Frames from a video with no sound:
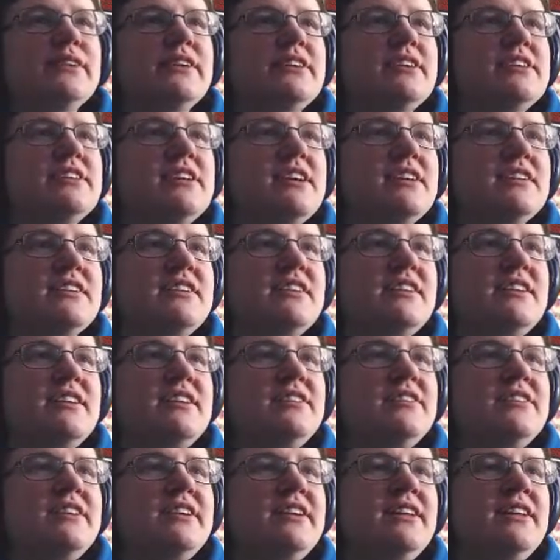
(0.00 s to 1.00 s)
talk to
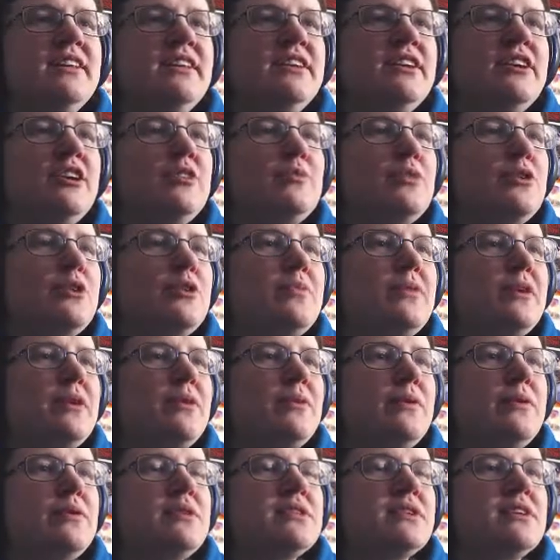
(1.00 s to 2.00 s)
Thancred and learn more about
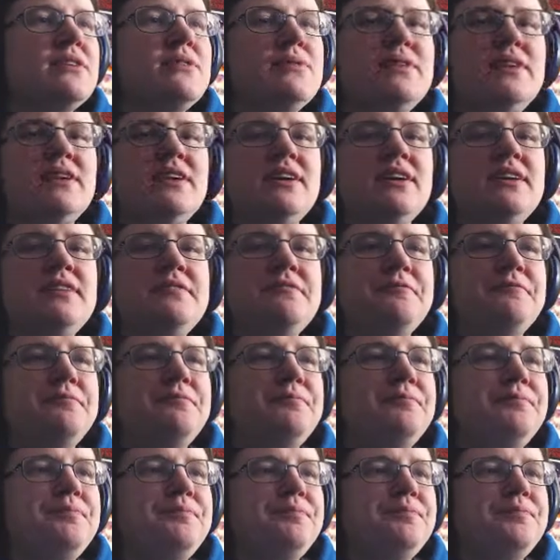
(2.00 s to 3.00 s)
what's going on.
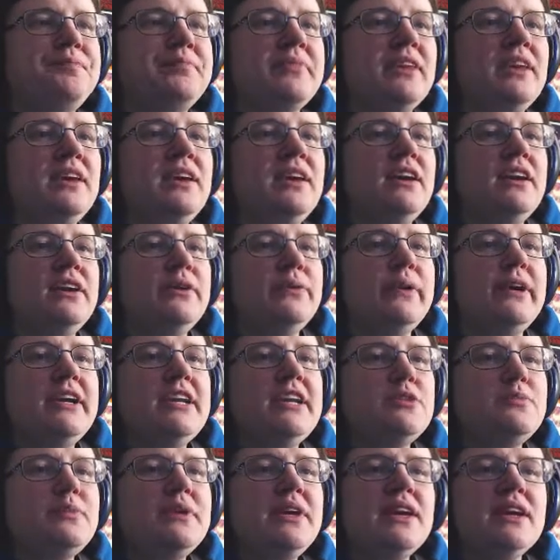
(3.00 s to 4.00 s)
Ready
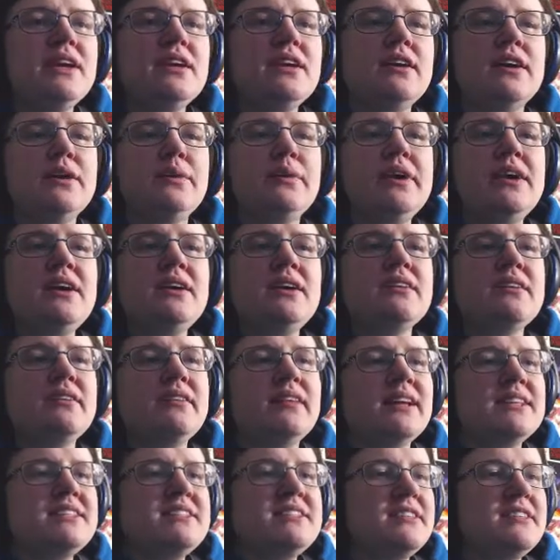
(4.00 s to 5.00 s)
to begin, are we?
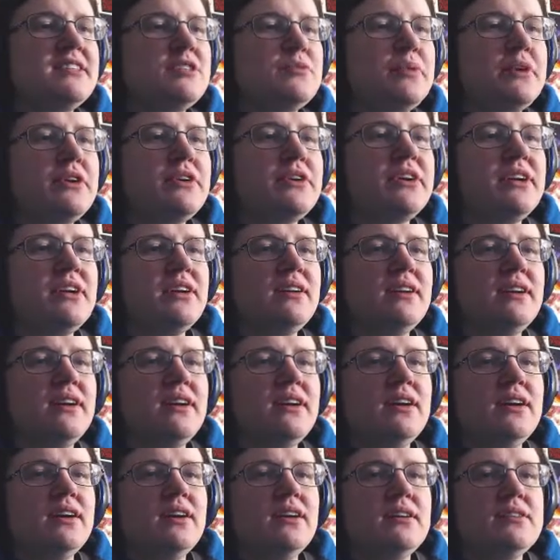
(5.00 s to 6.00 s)
That's the spirit.
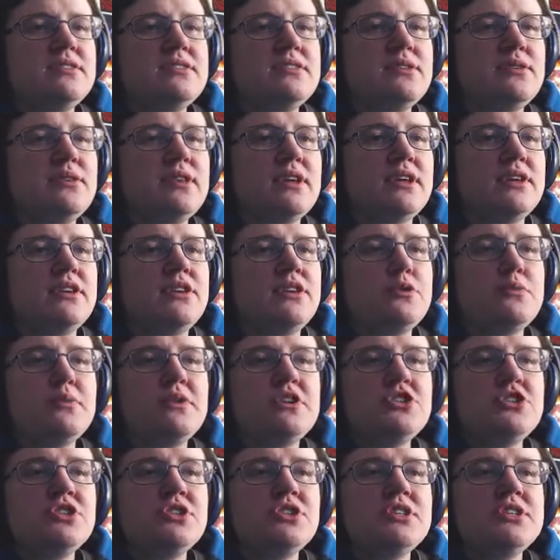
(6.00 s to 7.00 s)
So then, your
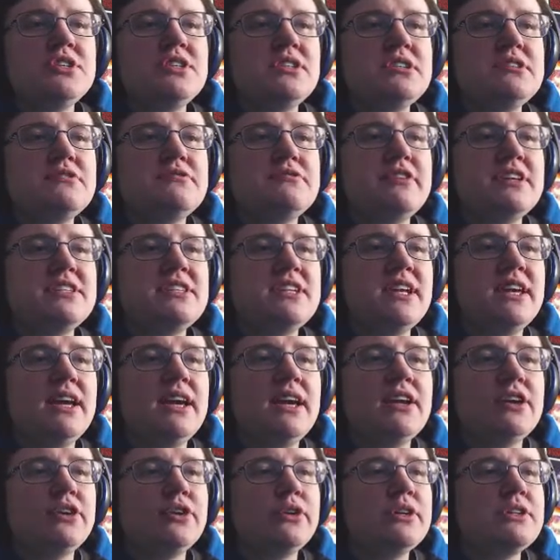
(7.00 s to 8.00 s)
mission is to
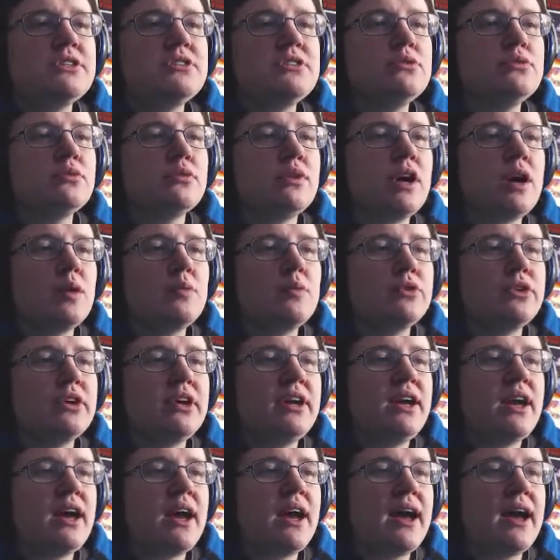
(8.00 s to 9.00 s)
investigate a crystal
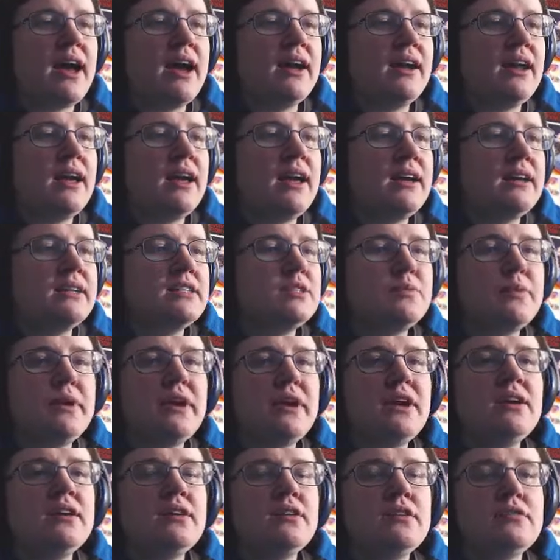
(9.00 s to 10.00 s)
robbery at a
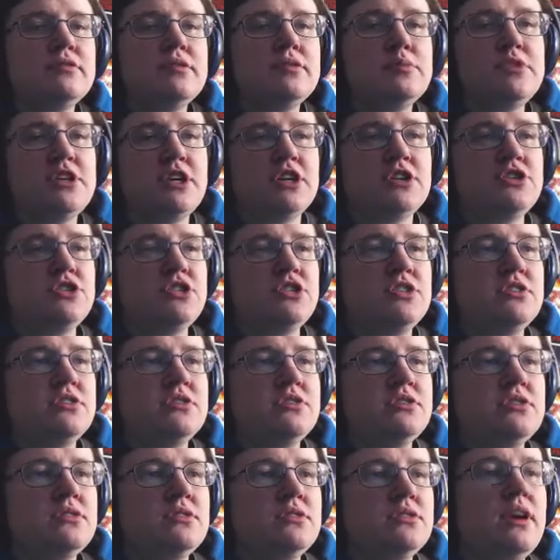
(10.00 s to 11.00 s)
spate of
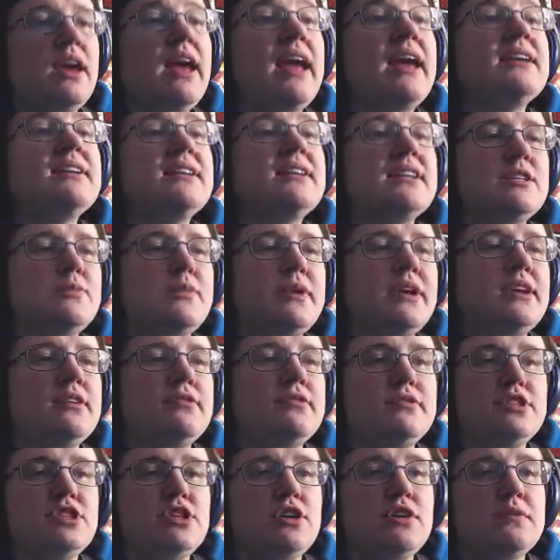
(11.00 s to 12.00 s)
abductions, and a spate
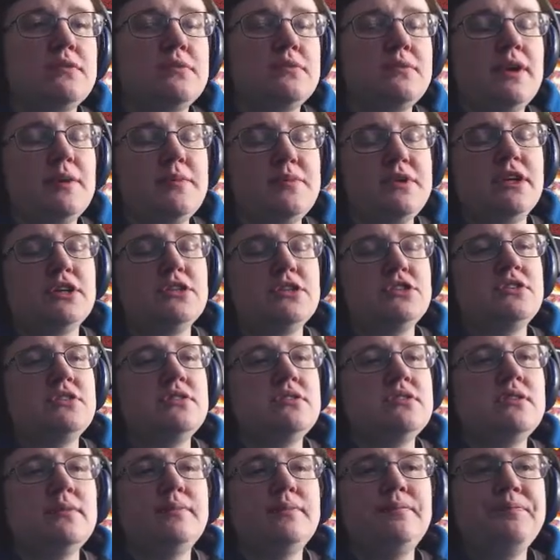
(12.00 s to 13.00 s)
of
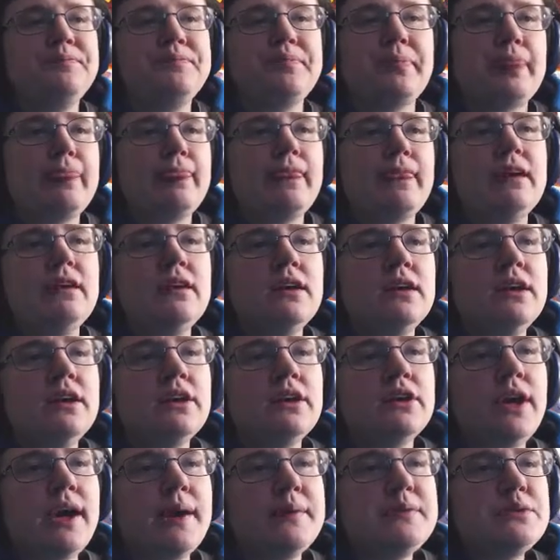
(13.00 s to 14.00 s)
abductions.
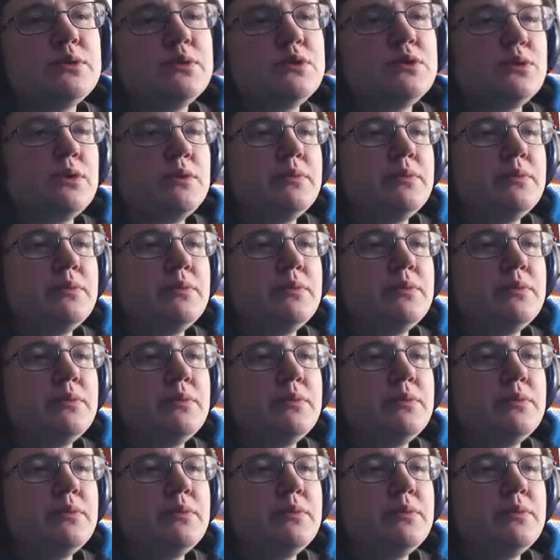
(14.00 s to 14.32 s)
Crimes which we